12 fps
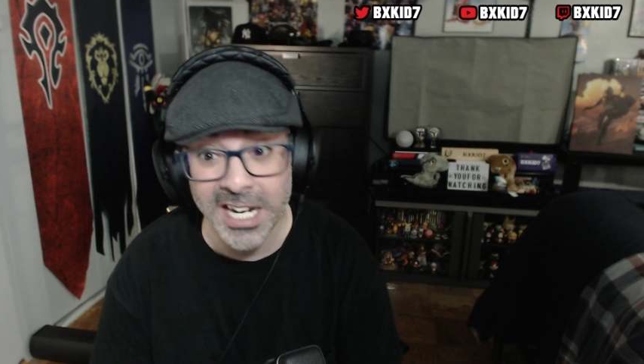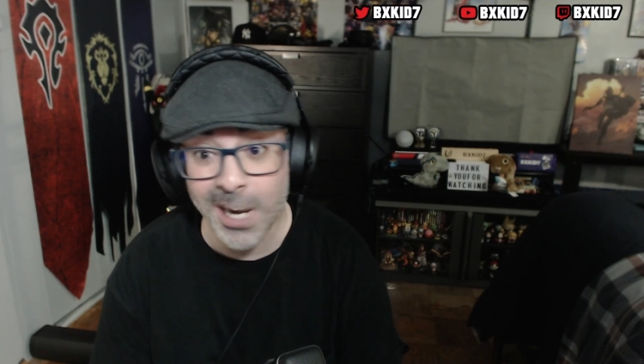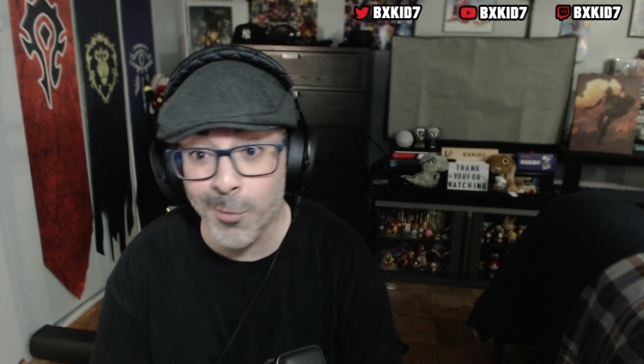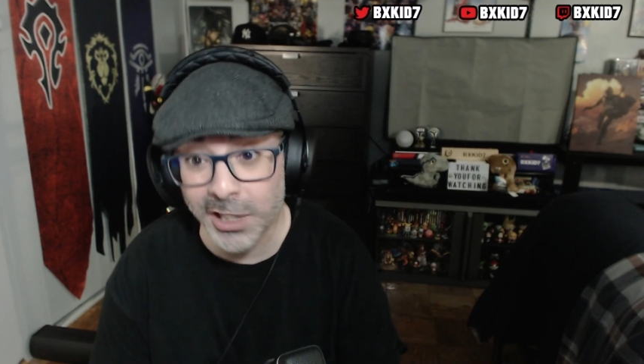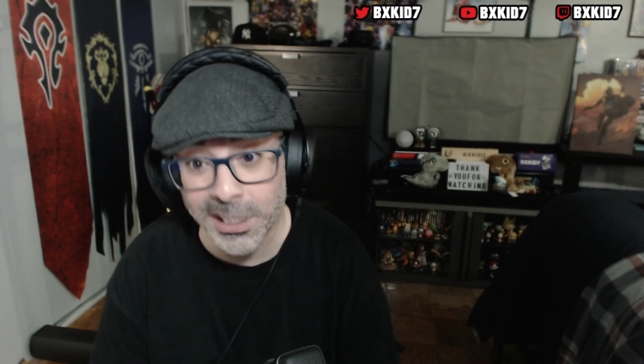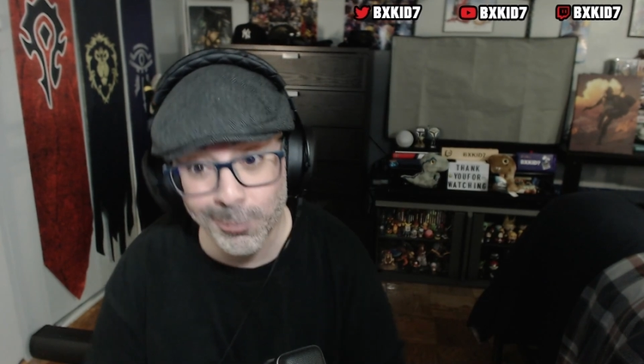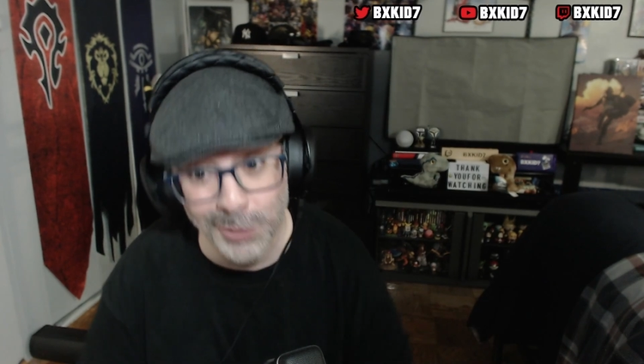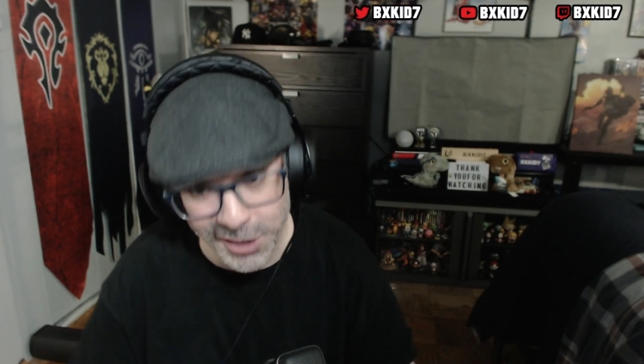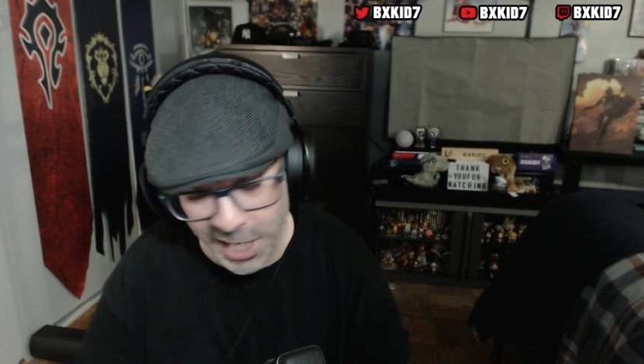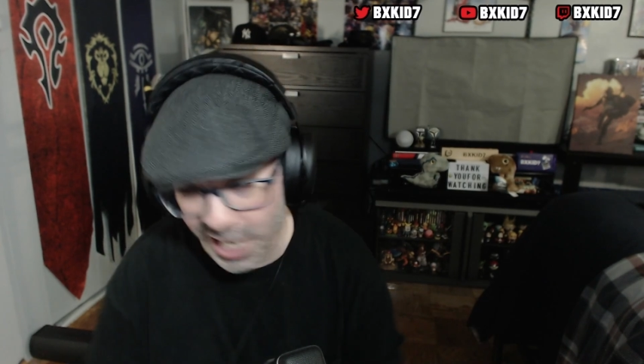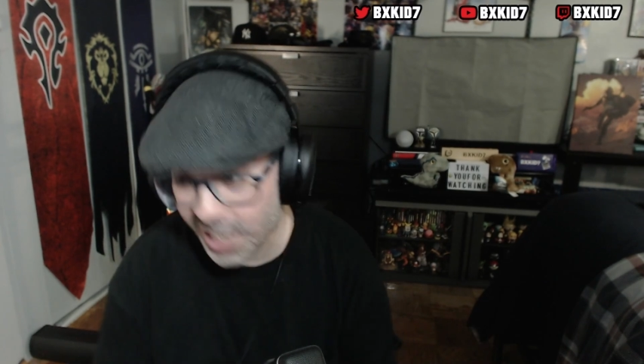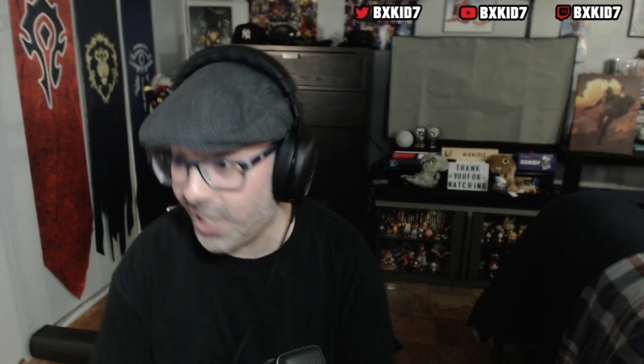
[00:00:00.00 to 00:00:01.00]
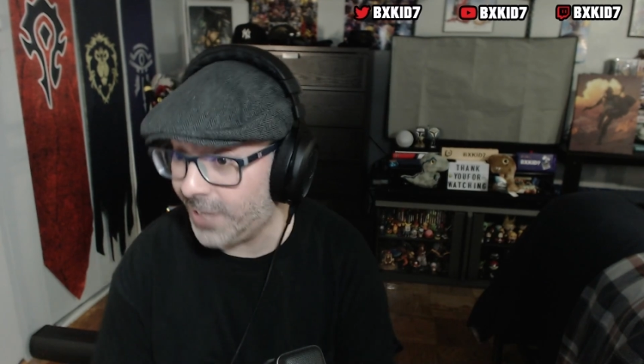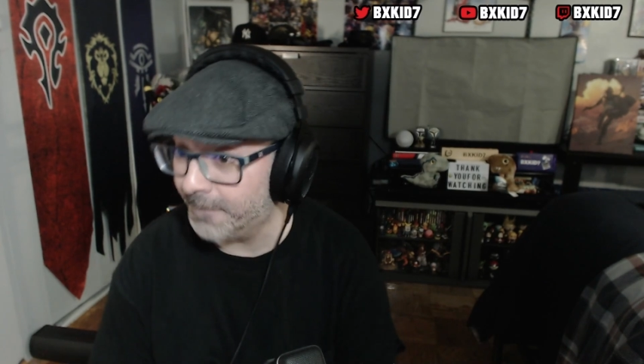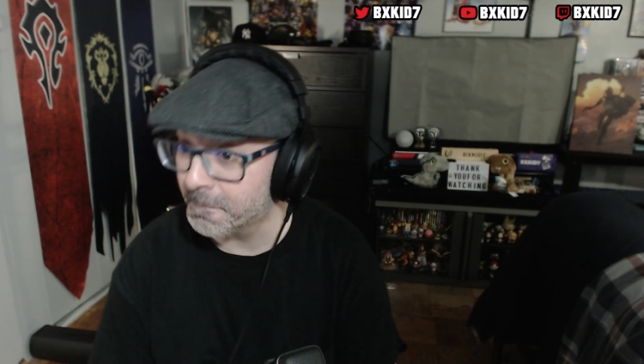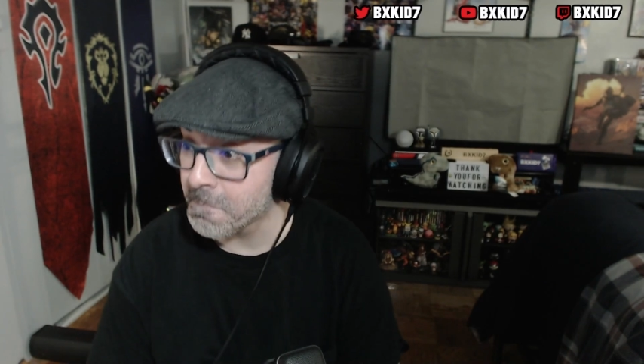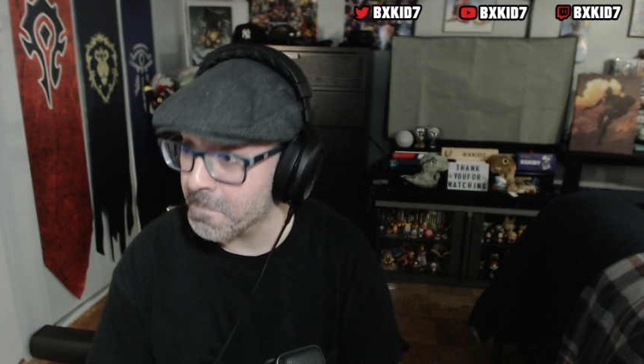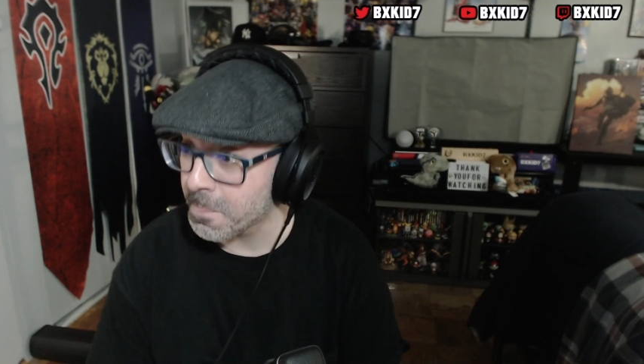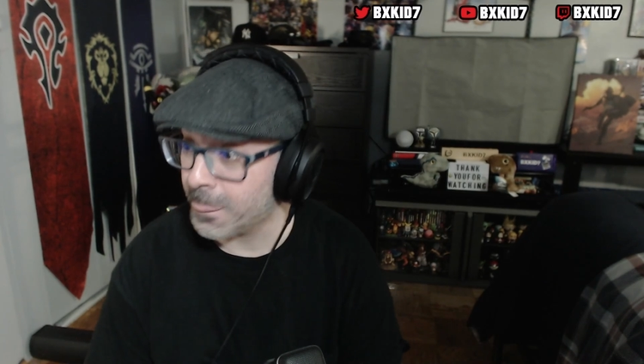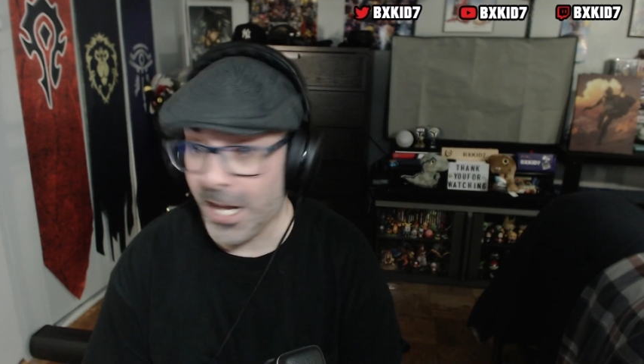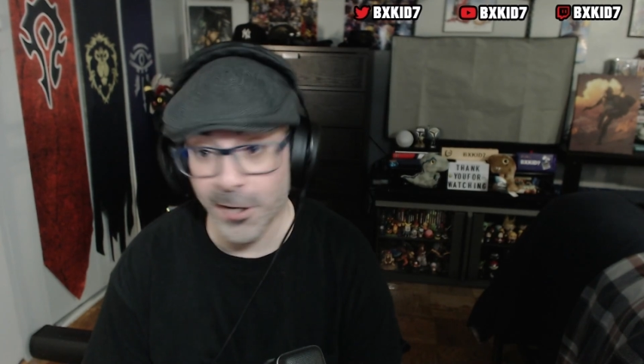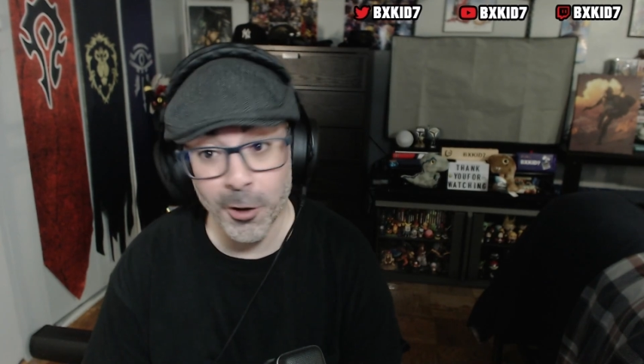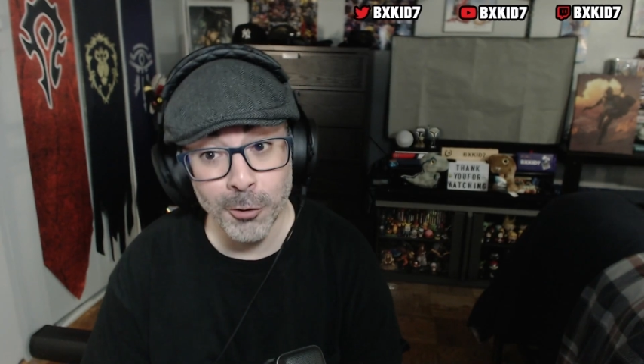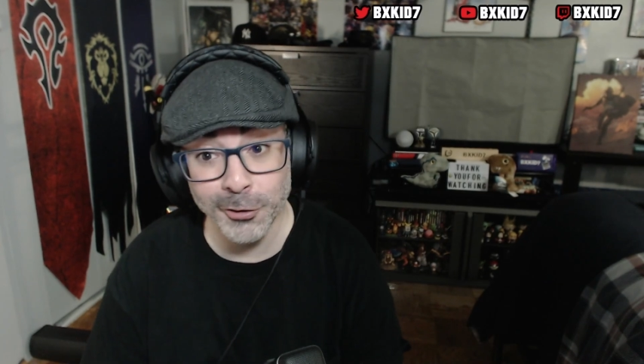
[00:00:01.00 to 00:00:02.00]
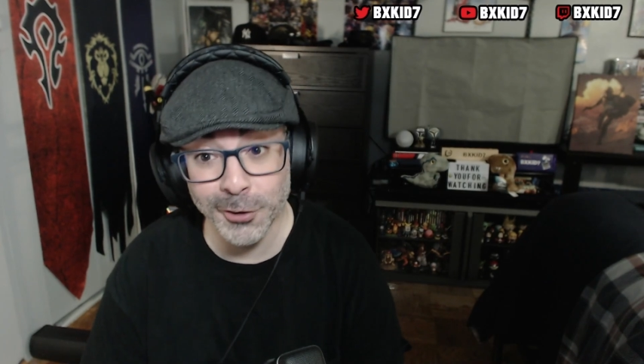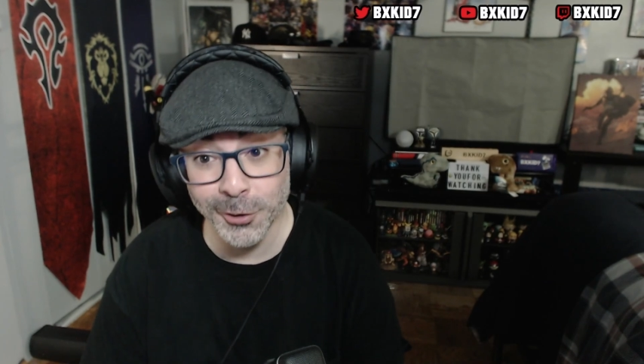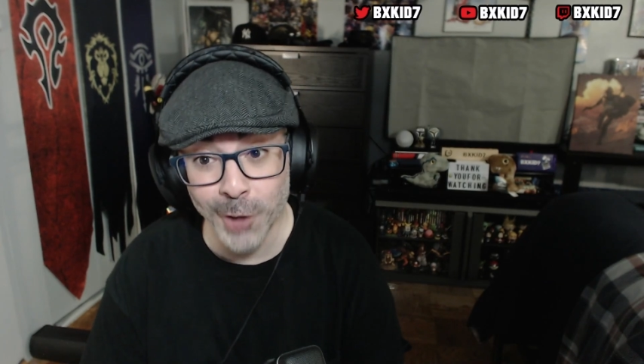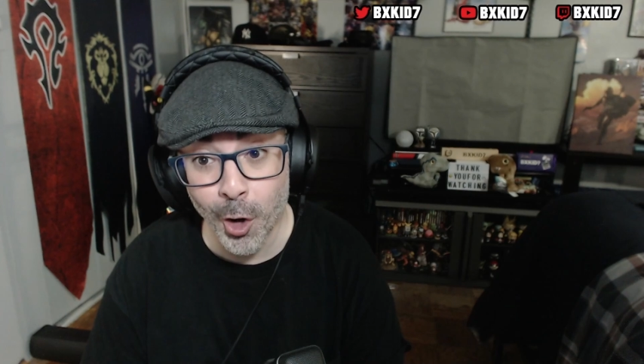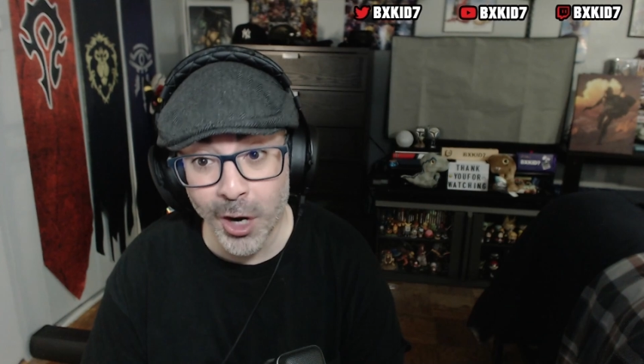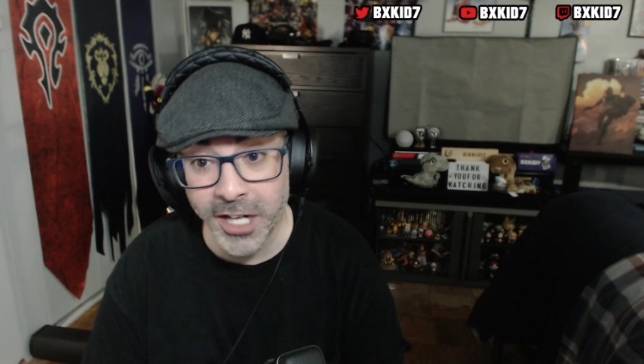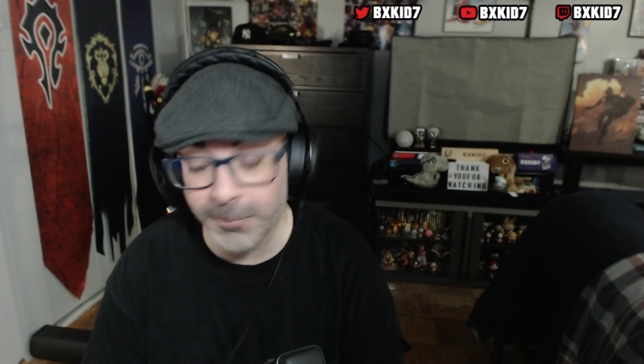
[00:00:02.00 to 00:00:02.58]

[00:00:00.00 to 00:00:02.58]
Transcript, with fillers: I'm going to keep saying it. I know it's annoying.